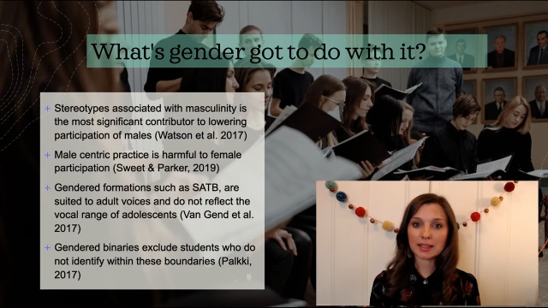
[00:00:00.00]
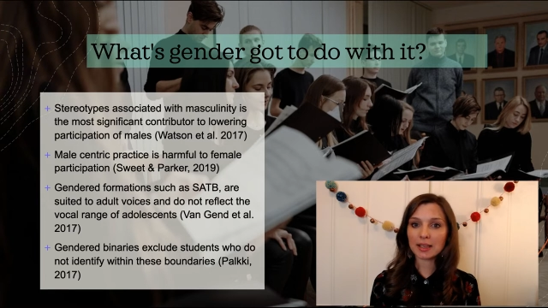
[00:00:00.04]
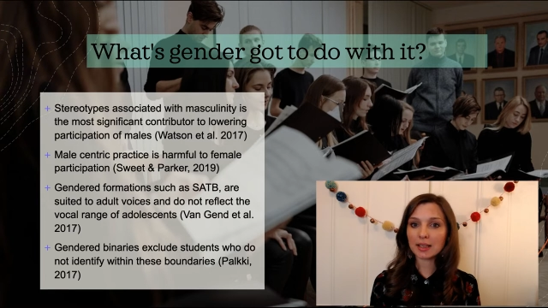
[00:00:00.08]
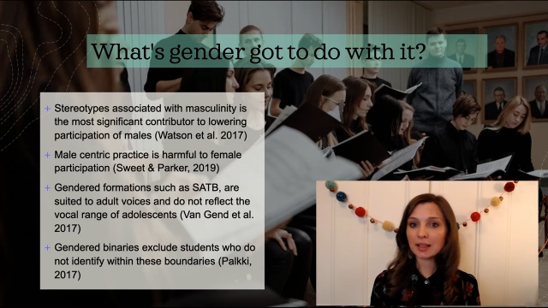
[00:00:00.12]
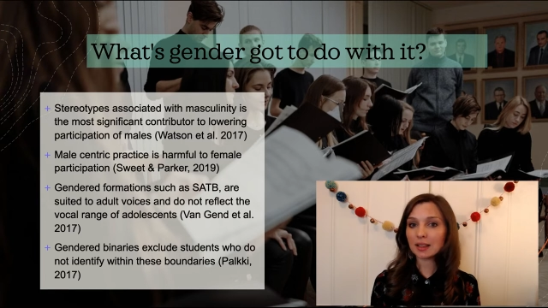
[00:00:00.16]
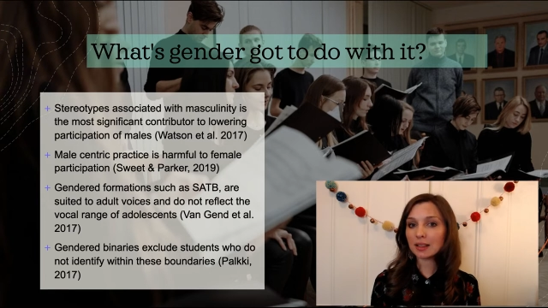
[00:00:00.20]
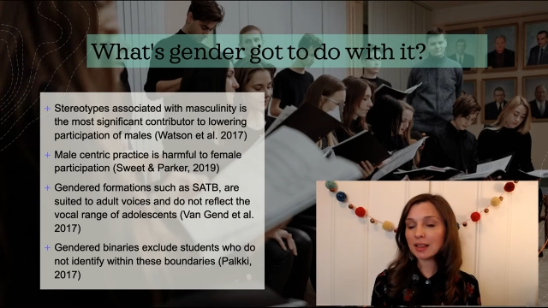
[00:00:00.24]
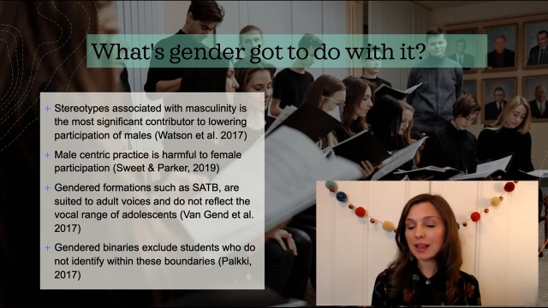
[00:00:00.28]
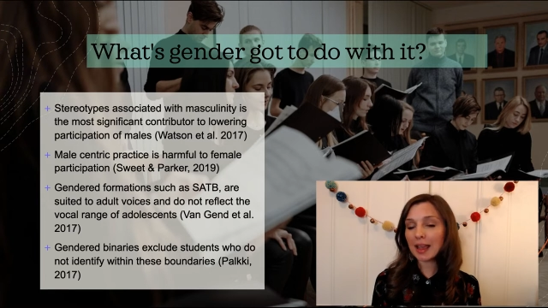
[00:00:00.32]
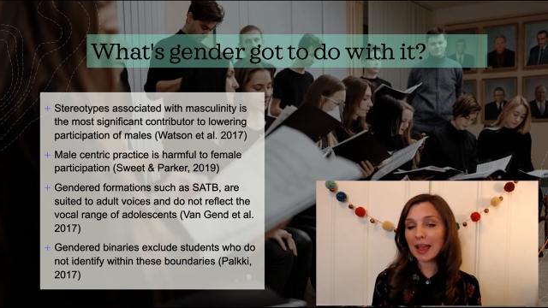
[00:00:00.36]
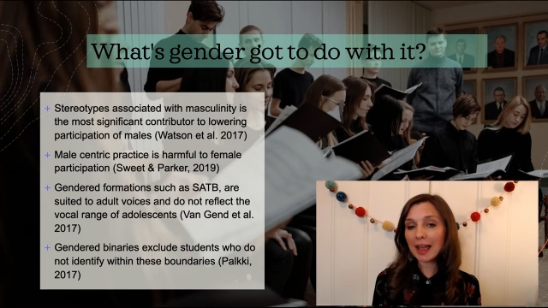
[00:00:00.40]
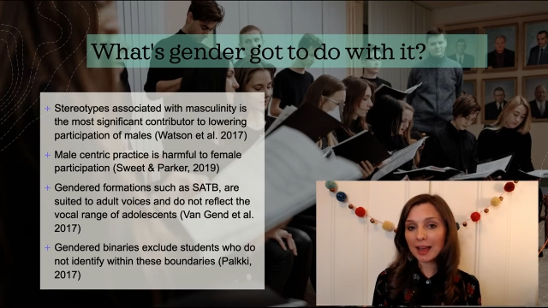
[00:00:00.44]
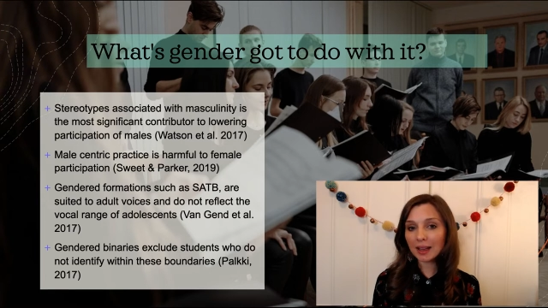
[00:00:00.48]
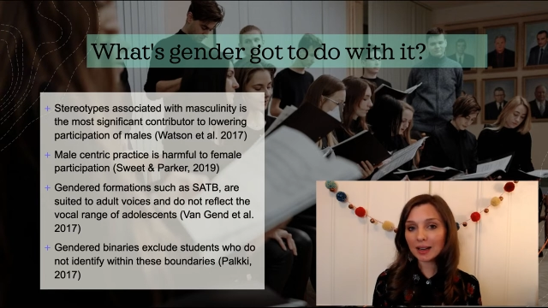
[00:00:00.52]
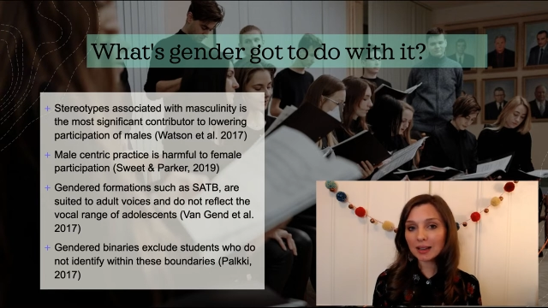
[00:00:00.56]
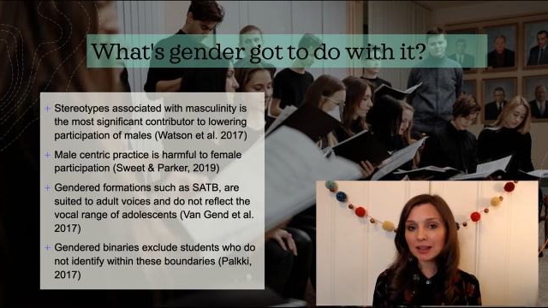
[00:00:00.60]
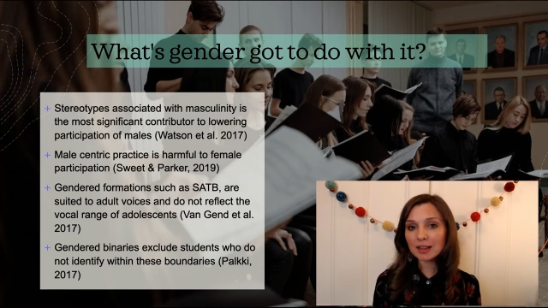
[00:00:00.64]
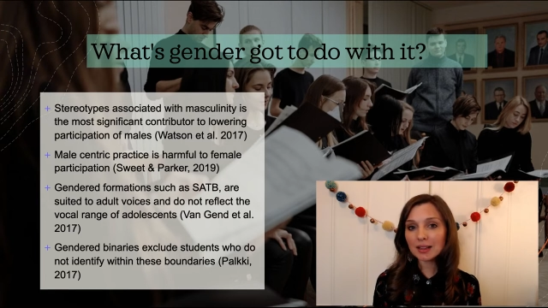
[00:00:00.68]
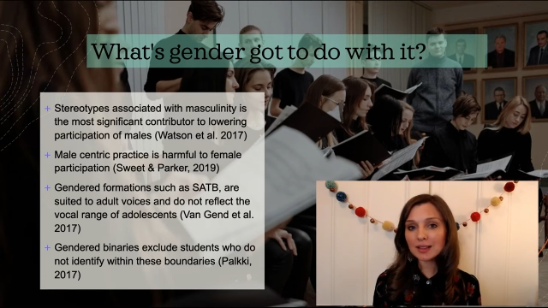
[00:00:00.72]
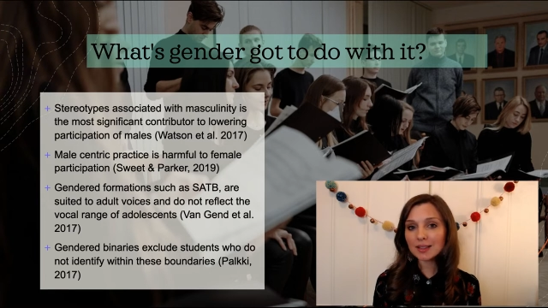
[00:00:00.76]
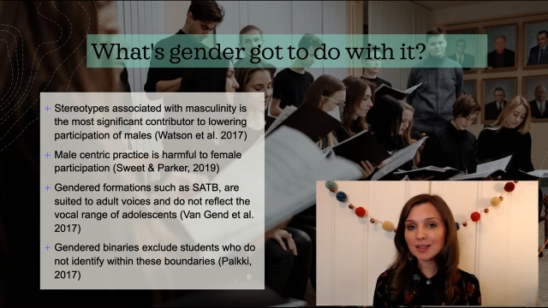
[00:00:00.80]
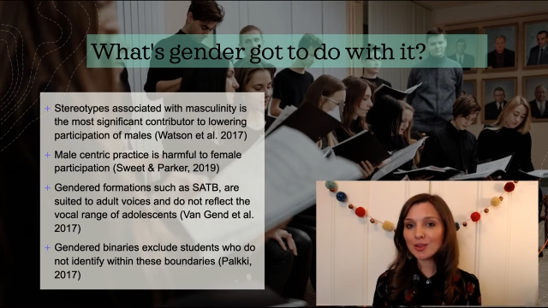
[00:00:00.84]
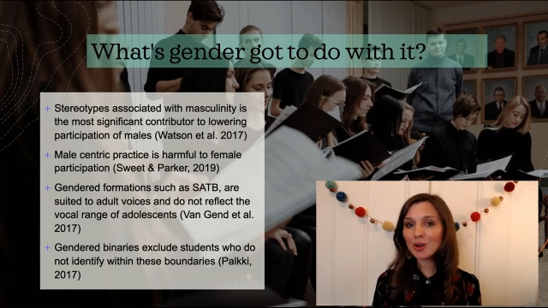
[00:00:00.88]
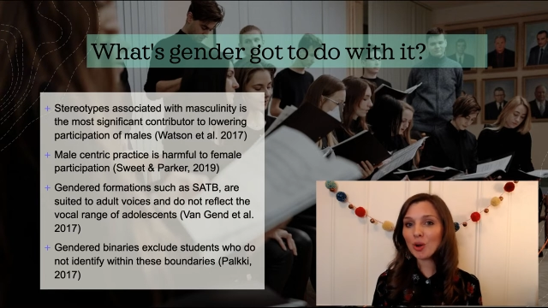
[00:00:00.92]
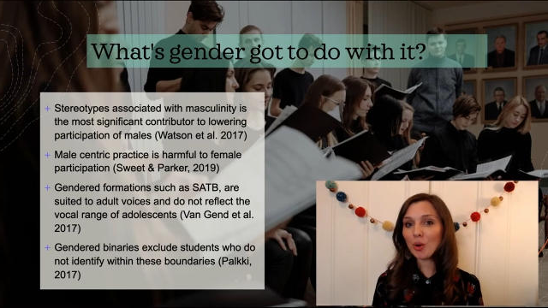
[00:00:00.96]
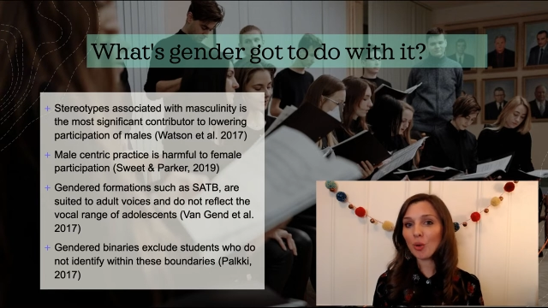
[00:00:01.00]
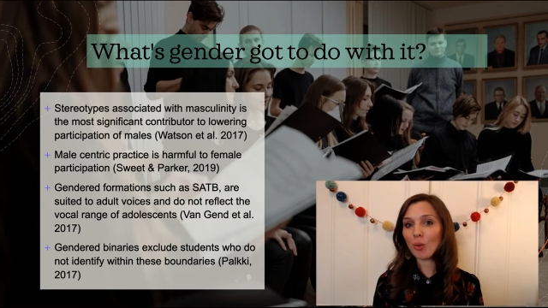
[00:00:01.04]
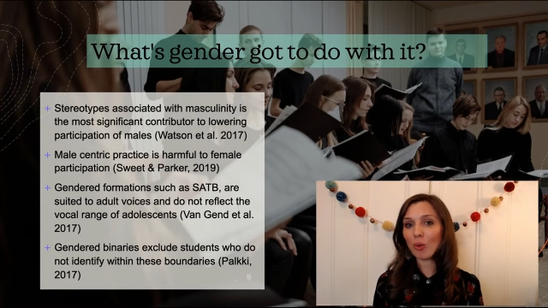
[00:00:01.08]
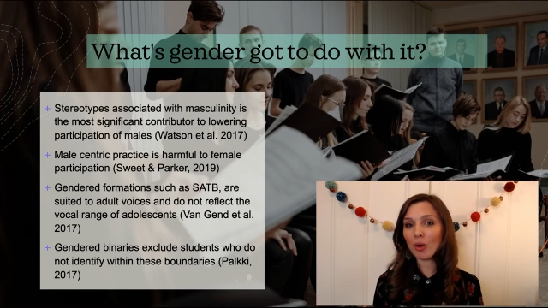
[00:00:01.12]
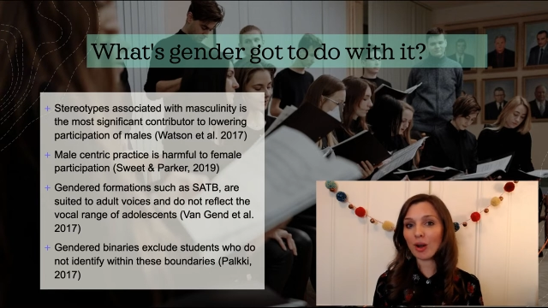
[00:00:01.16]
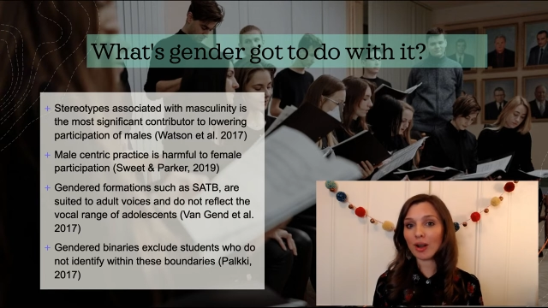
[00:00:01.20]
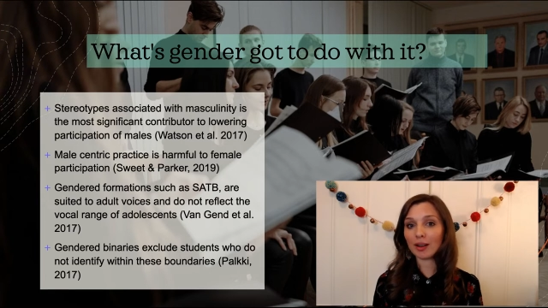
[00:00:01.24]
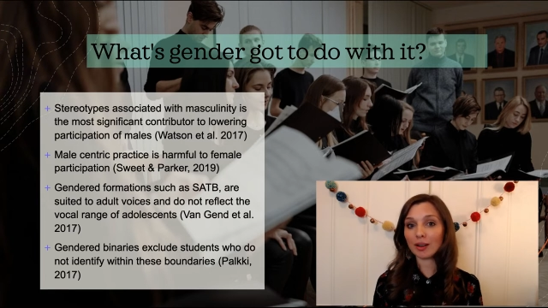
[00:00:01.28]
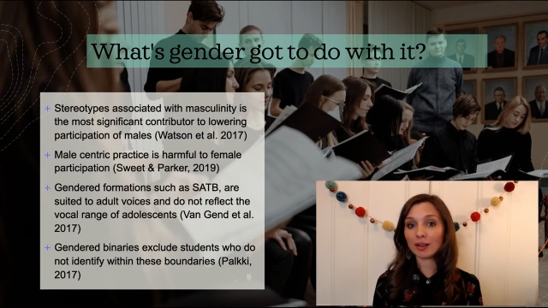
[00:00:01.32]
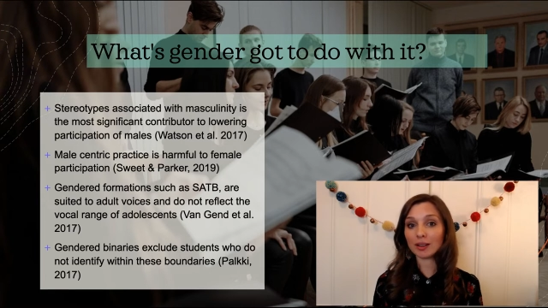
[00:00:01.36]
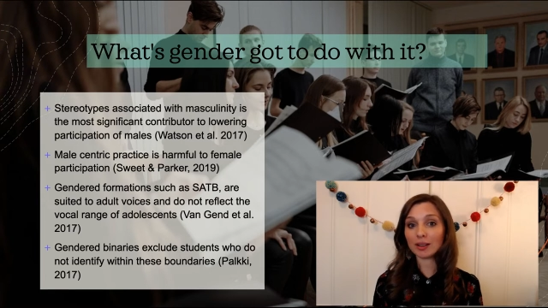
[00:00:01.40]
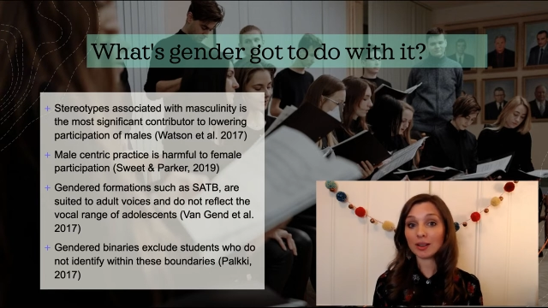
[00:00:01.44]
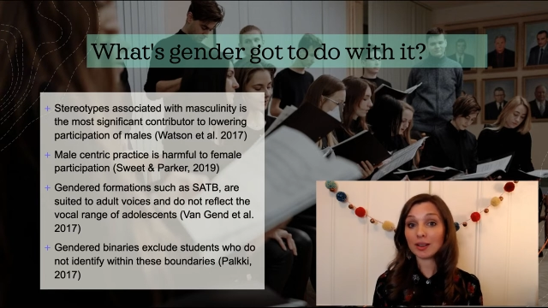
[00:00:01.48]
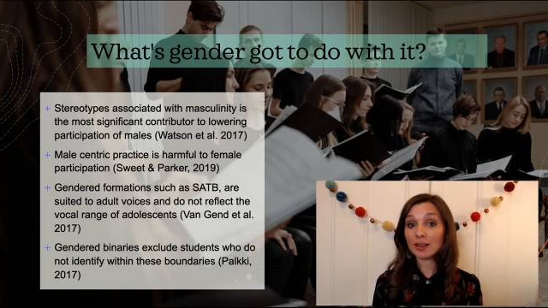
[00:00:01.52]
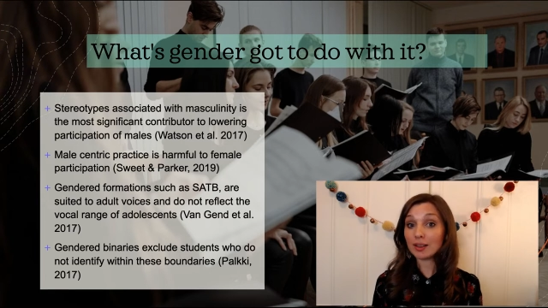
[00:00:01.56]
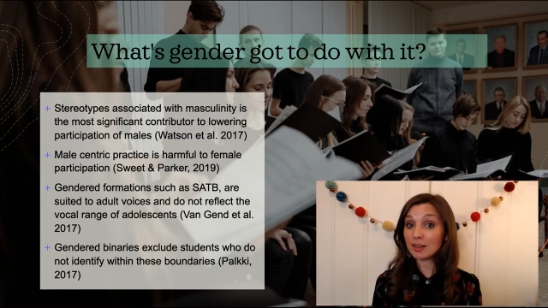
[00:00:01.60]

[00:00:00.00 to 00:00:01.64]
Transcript: that the adolescent choir